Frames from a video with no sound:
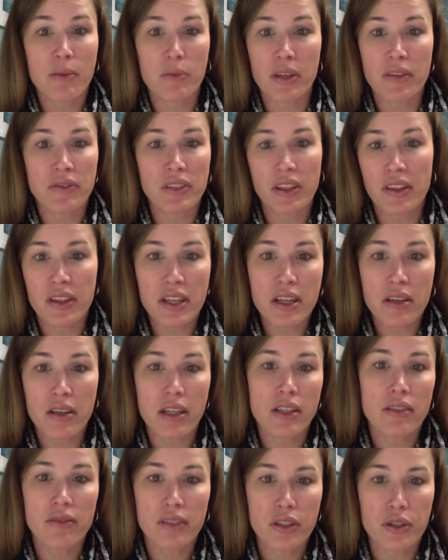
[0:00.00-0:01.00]
We have to think
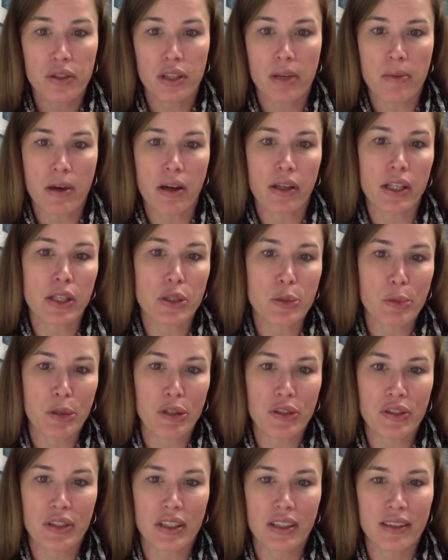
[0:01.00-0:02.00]
individually about each
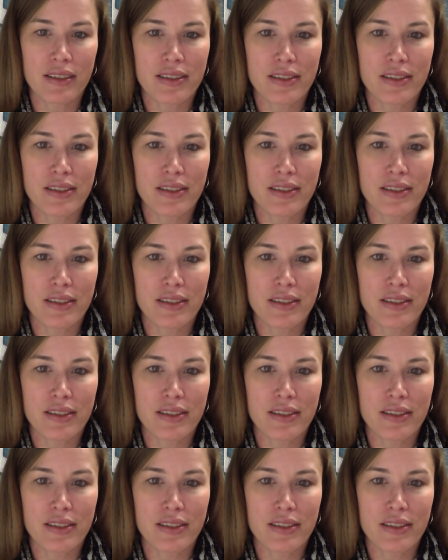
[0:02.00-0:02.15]
person.